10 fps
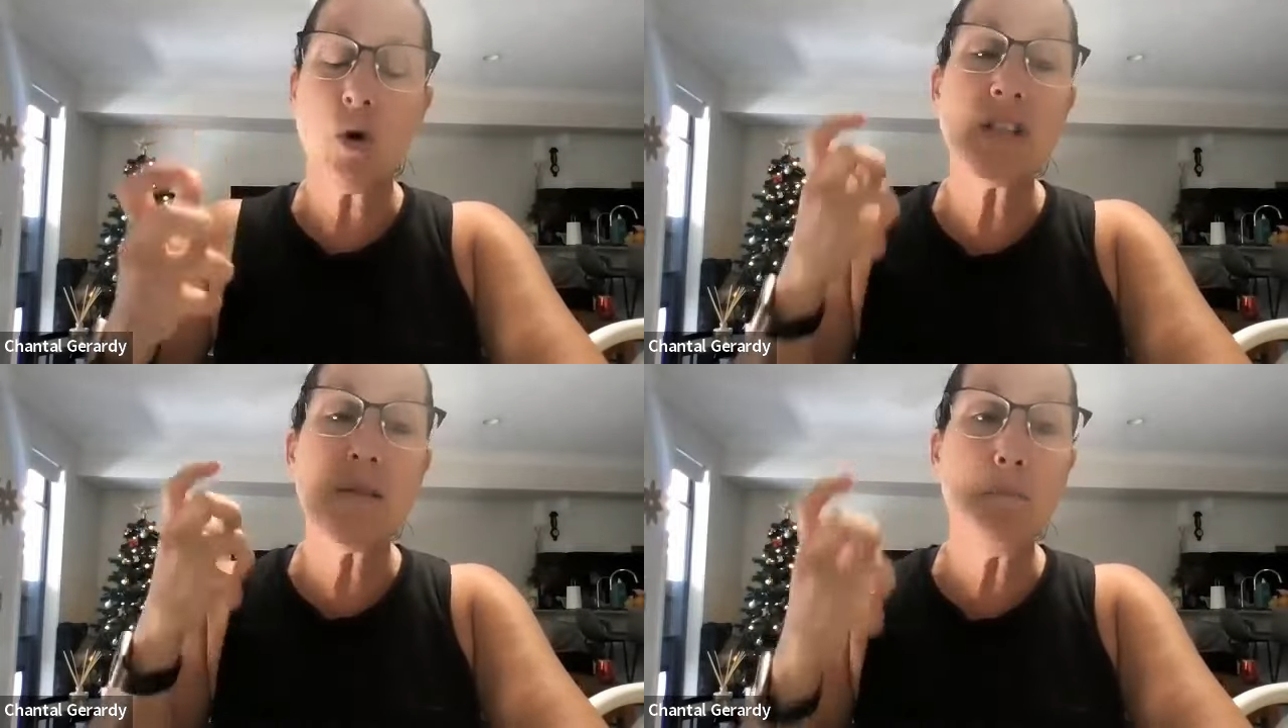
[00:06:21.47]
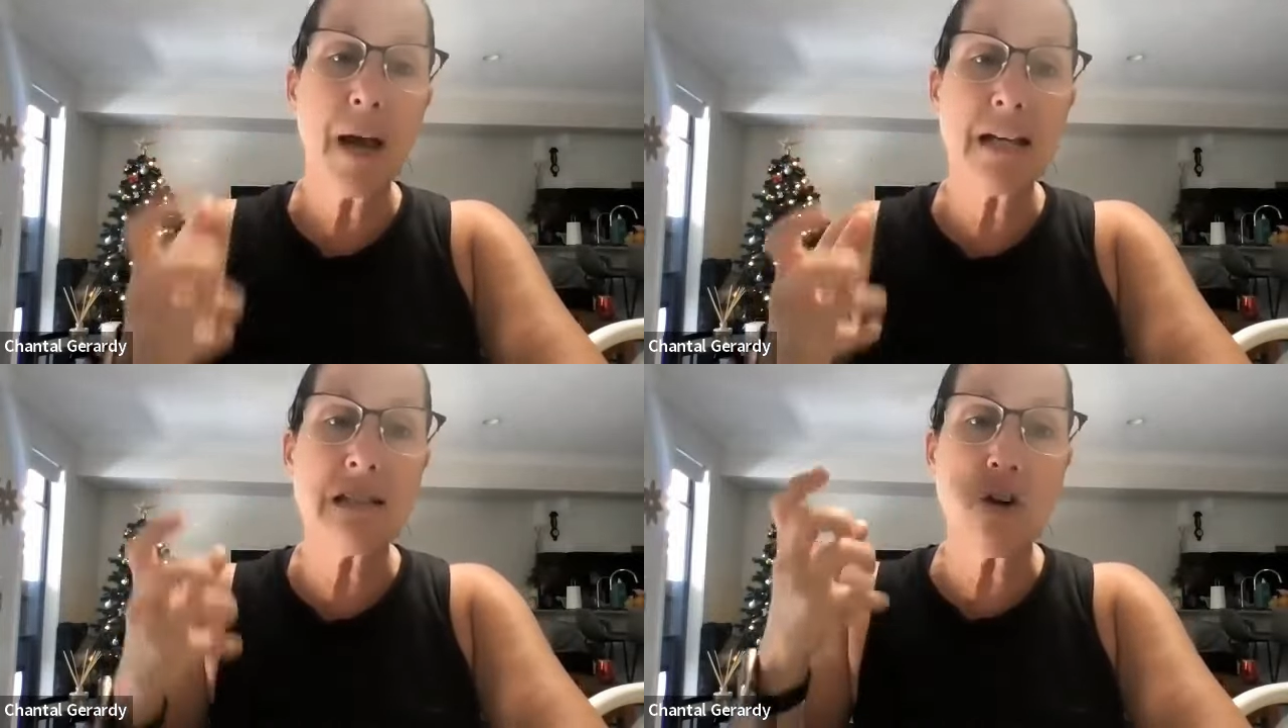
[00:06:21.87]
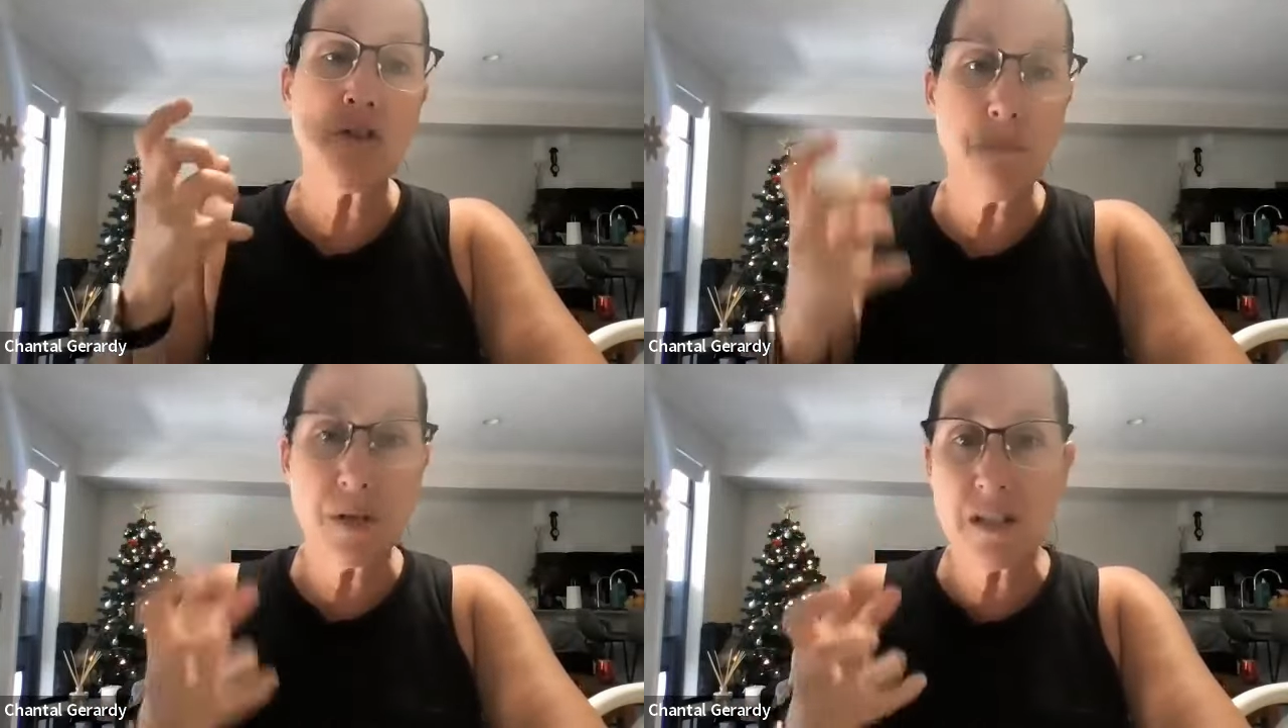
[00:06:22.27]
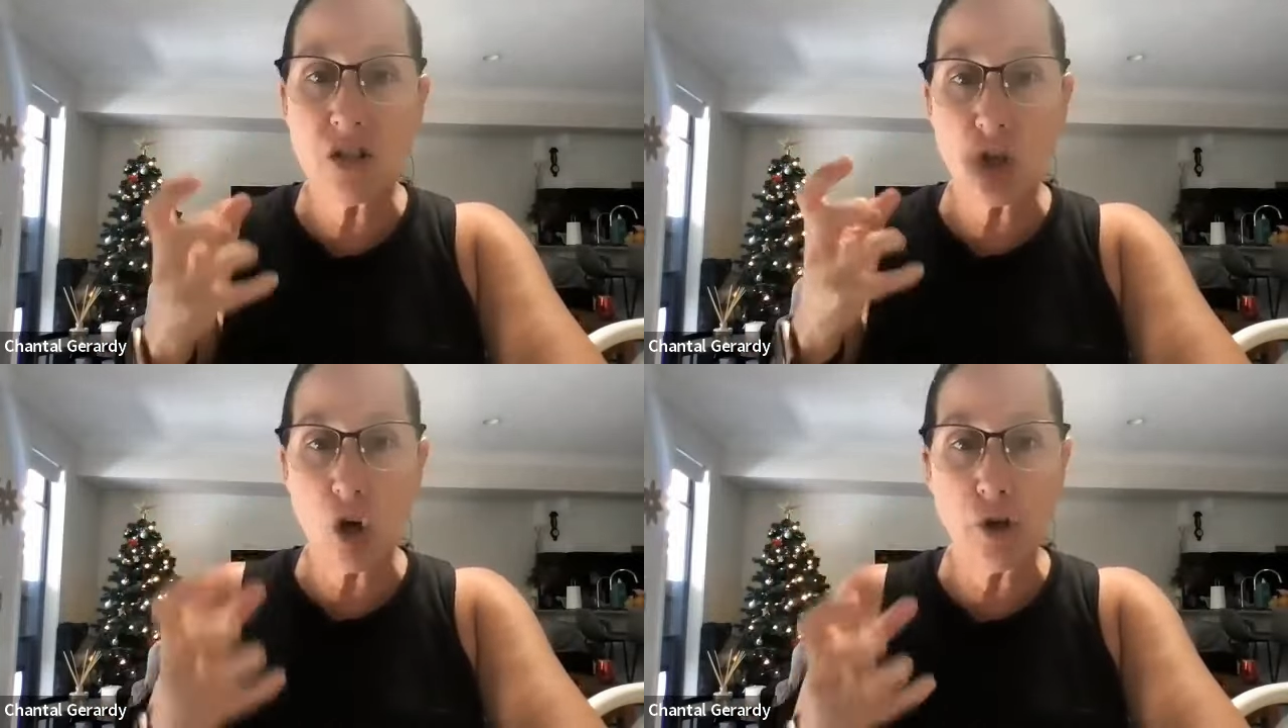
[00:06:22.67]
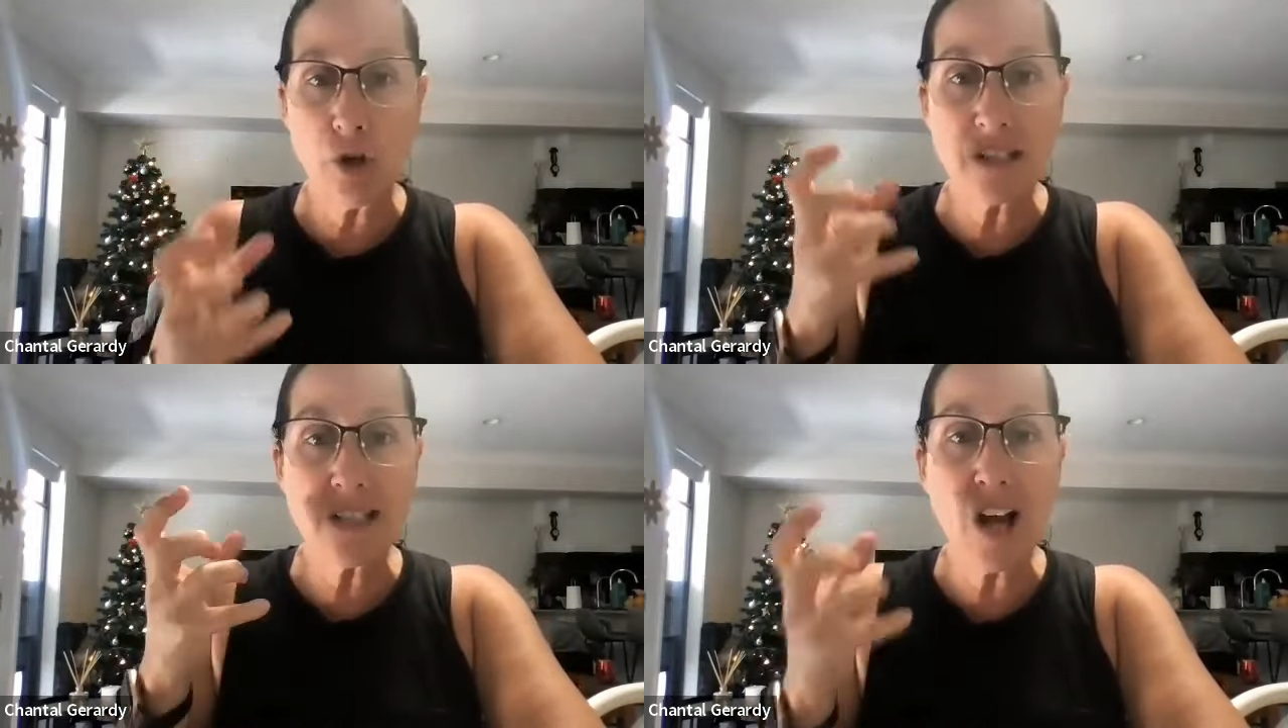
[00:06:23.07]
wasn't based on the business
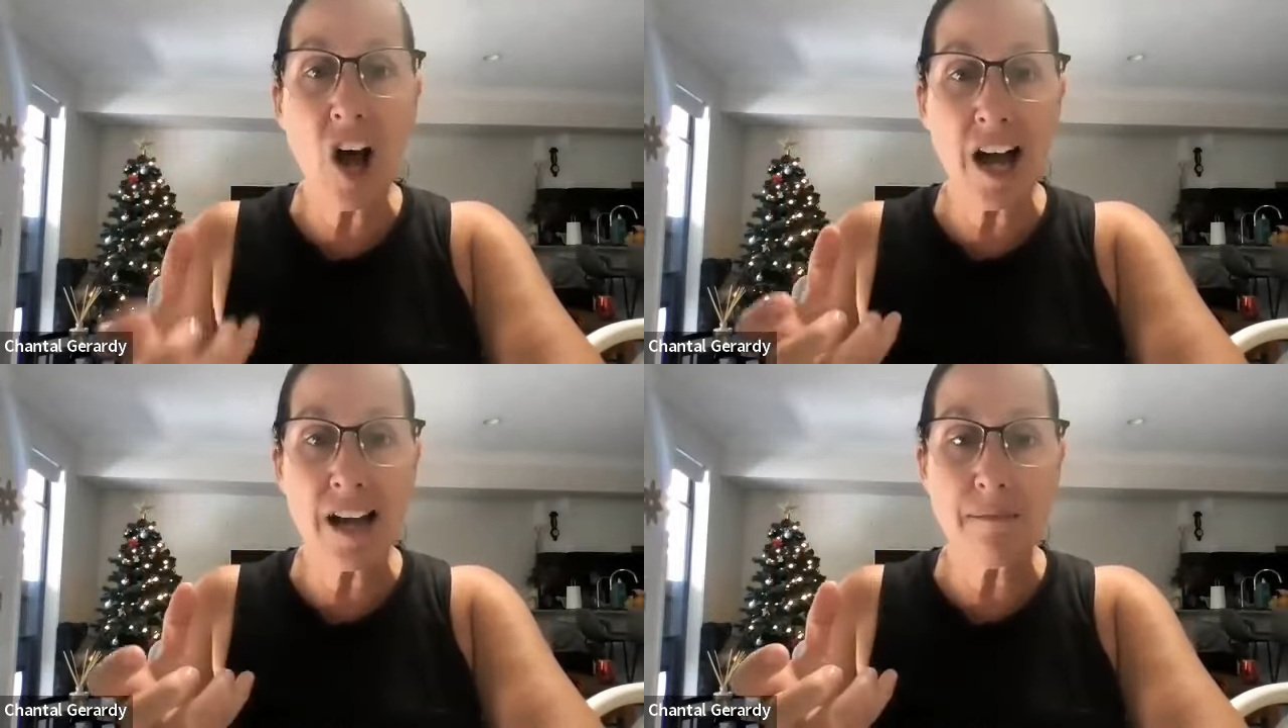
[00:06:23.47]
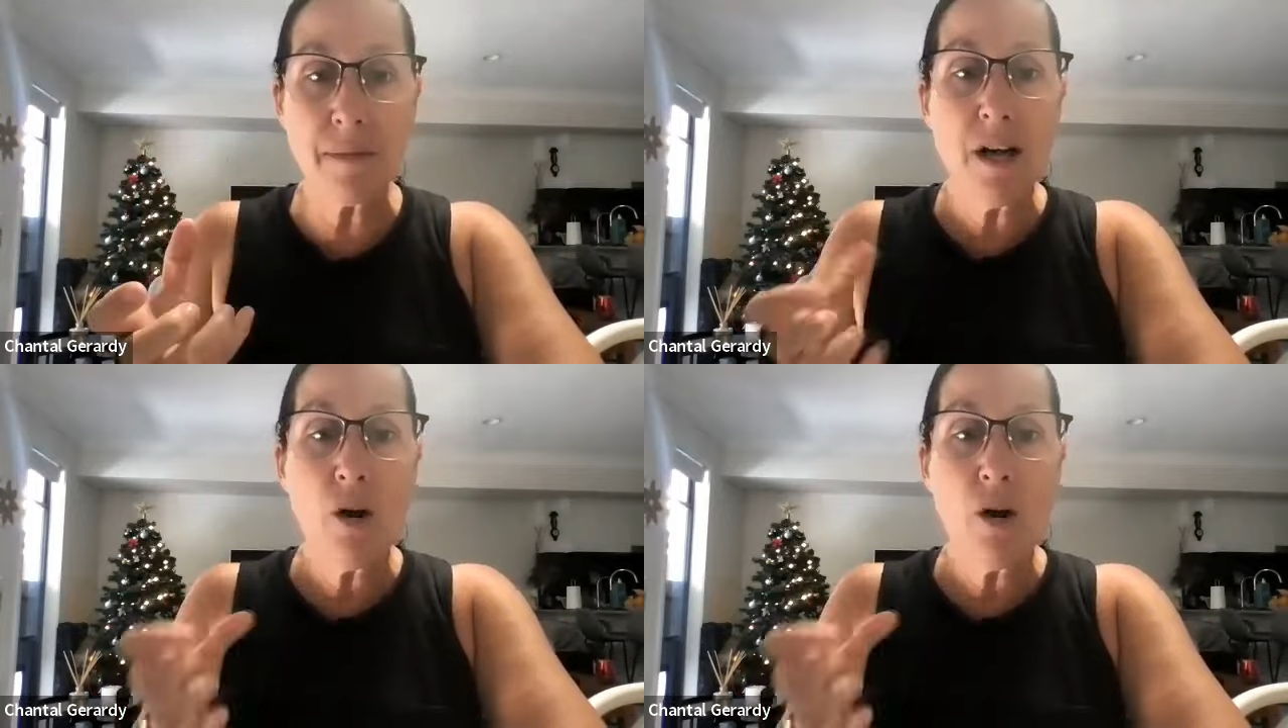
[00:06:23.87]
owner's time